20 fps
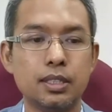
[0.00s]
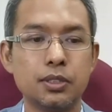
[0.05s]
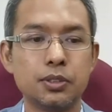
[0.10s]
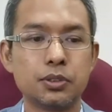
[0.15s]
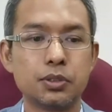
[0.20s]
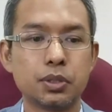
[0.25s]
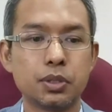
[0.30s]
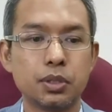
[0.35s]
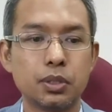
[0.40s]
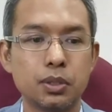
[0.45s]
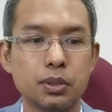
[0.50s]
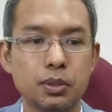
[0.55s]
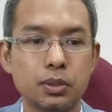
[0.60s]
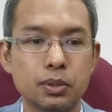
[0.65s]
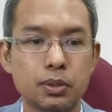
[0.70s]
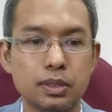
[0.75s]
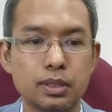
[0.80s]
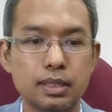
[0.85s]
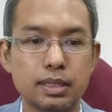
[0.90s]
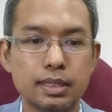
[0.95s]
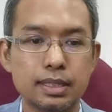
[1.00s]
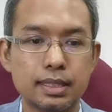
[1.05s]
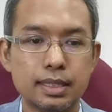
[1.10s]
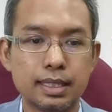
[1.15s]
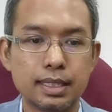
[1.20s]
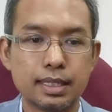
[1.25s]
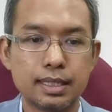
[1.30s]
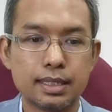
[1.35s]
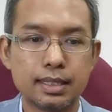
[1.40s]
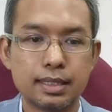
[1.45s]
So
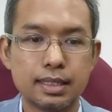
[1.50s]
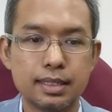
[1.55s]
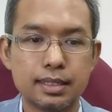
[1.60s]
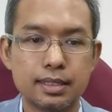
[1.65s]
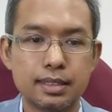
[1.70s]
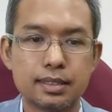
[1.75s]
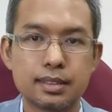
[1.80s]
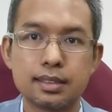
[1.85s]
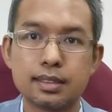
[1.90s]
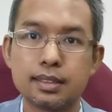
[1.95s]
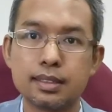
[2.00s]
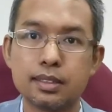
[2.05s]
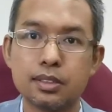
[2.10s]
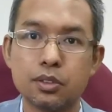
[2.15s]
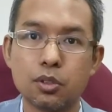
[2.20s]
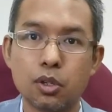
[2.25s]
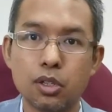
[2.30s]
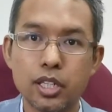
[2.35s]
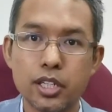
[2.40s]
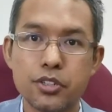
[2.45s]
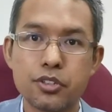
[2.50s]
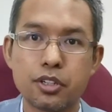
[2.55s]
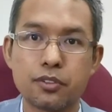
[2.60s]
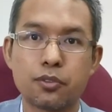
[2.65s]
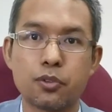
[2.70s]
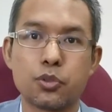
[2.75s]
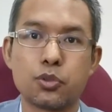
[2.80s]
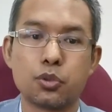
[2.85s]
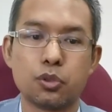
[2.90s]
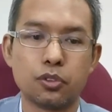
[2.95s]
this knowledge
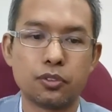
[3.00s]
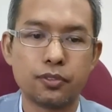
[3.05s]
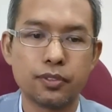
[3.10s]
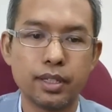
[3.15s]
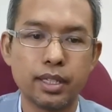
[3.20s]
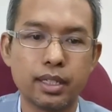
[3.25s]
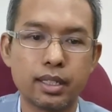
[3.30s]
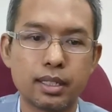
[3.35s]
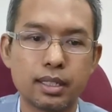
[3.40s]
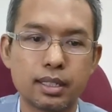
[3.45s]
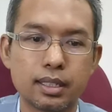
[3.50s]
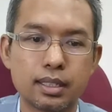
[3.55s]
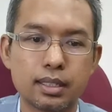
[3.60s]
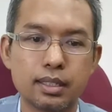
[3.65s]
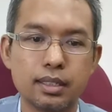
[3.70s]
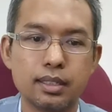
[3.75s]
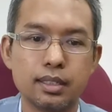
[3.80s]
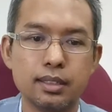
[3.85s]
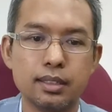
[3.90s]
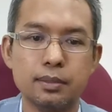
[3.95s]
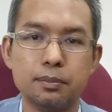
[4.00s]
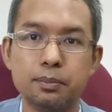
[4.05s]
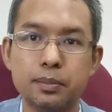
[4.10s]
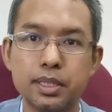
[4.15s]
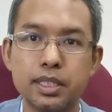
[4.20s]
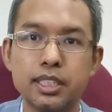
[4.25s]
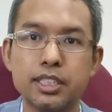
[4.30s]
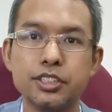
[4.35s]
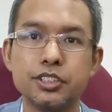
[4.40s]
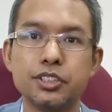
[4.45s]
of Usul Fiqh
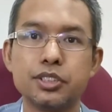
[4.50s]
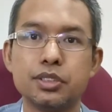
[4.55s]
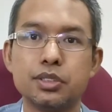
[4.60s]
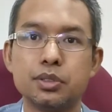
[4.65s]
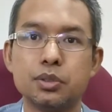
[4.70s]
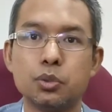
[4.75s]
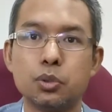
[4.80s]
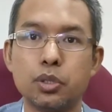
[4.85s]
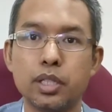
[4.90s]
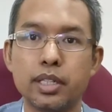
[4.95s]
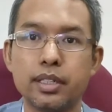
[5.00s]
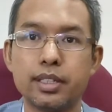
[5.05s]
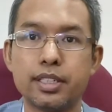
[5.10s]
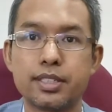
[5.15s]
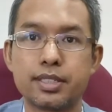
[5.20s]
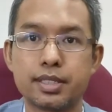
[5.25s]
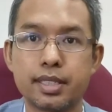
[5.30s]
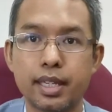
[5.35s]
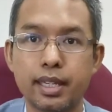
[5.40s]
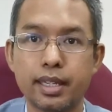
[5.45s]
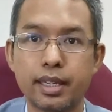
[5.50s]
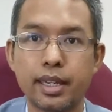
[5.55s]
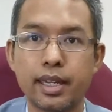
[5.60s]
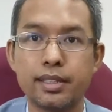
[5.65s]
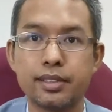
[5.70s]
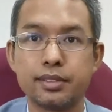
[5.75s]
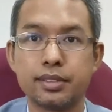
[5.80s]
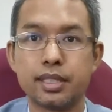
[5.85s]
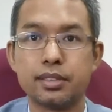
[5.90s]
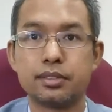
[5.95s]
emerged during the
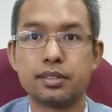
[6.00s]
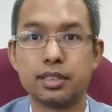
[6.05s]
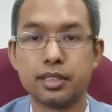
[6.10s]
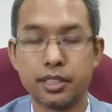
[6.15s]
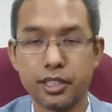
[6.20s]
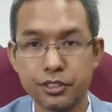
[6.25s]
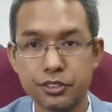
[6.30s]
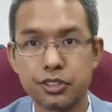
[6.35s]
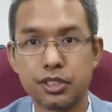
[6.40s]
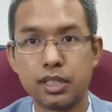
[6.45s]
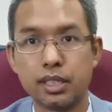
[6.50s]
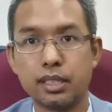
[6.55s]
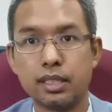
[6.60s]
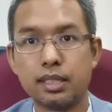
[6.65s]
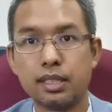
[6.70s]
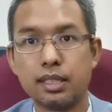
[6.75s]
2nd century Hijri.